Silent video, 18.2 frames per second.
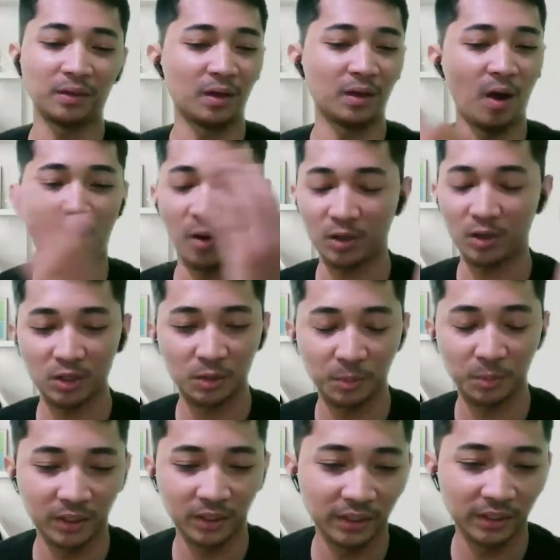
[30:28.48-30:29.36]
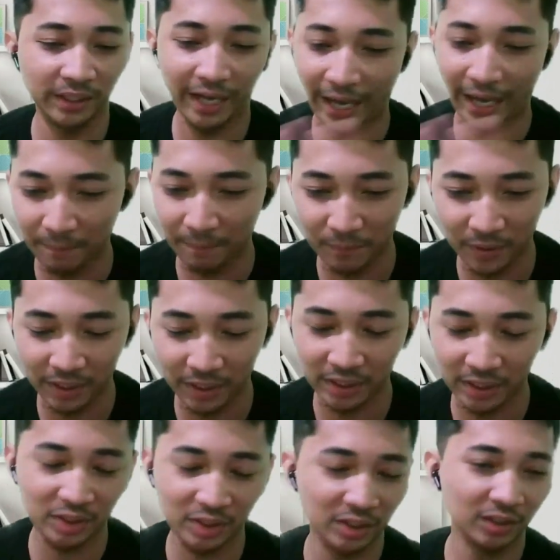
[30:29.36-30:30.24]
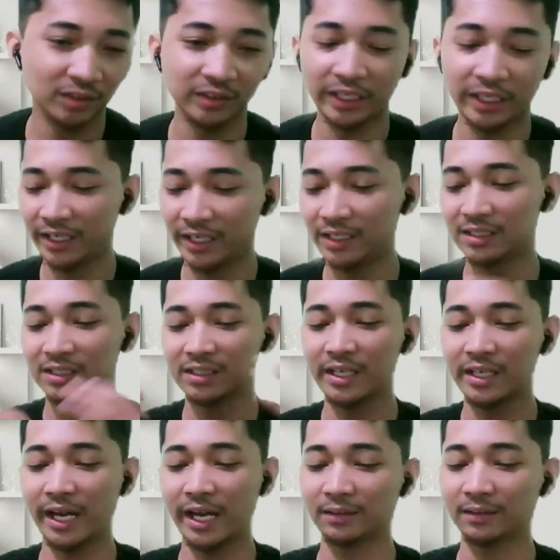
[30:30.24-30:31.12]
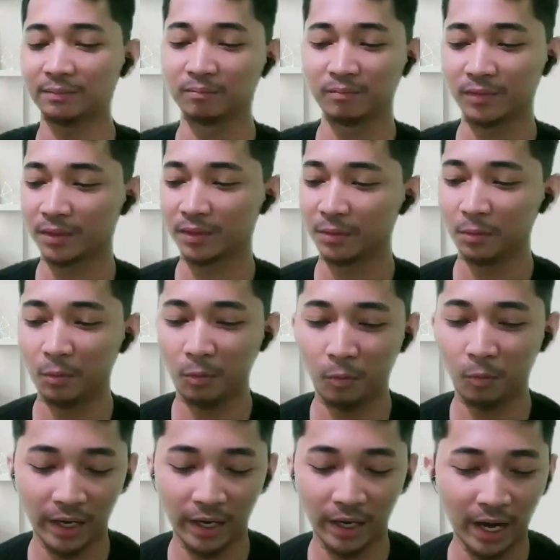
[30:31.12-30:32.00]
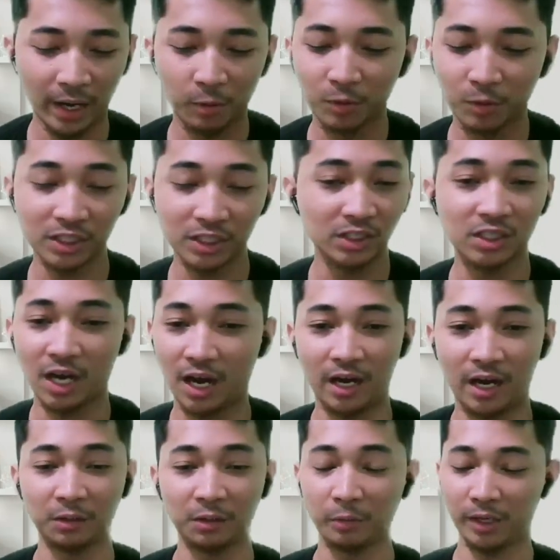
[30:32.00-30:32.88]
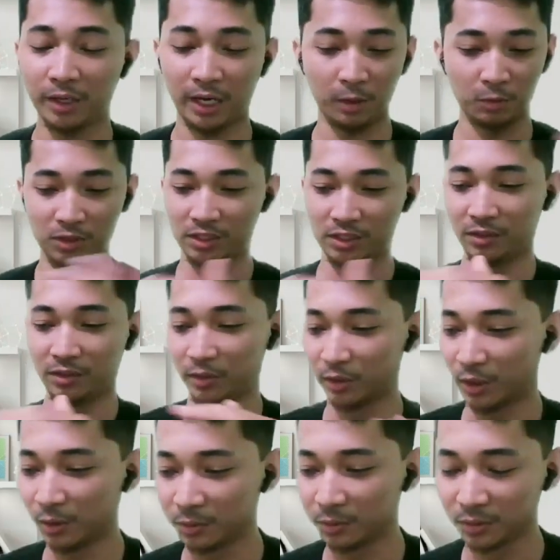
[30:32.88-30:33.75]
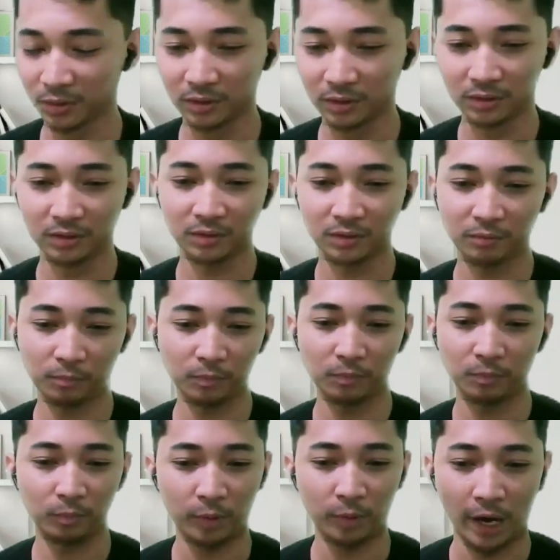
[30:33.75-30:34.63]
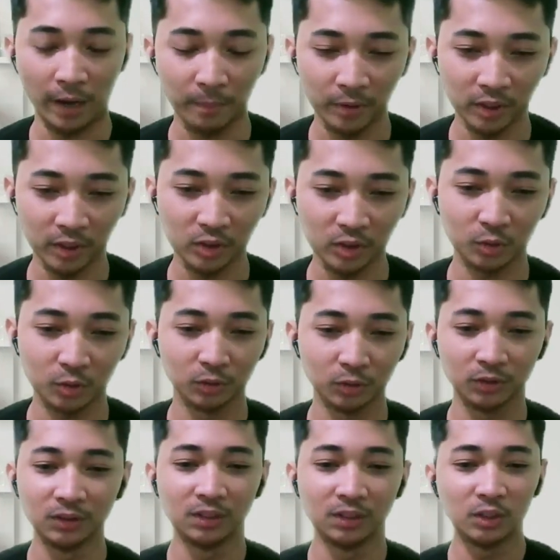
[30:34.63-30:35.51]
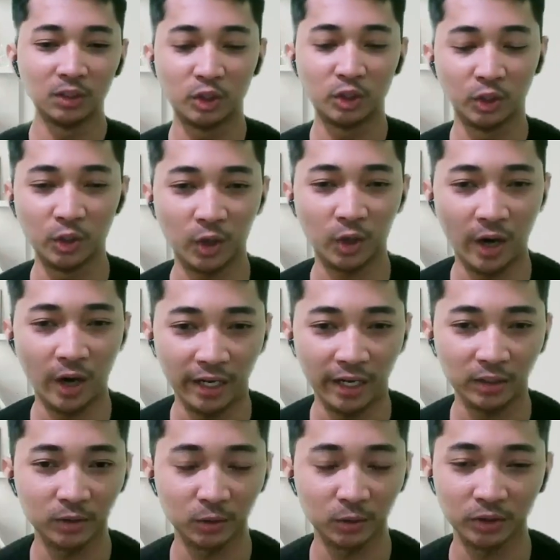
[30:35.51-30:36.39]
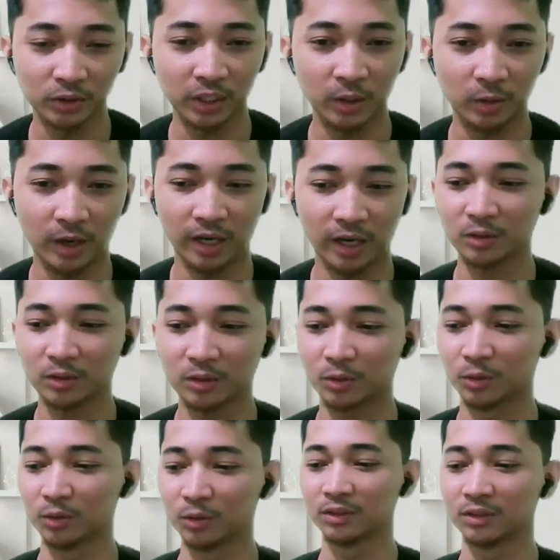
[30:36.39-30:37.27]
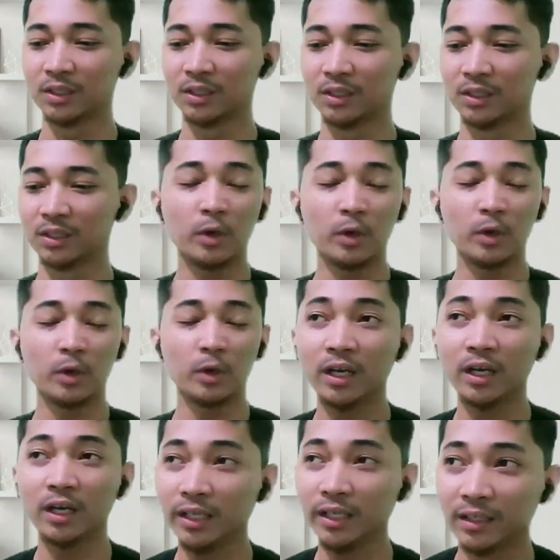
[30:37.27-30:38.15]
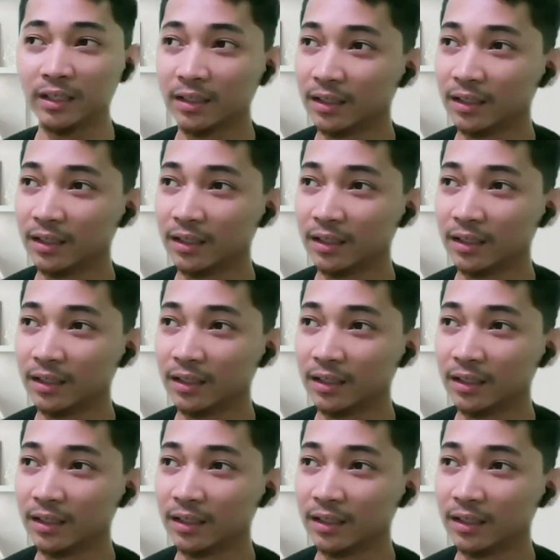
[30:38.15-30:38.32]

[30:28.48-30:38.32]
Oxford, Cambridge, things that when I was a child, when I was in, primary school, junior high school, senior high schools, we only,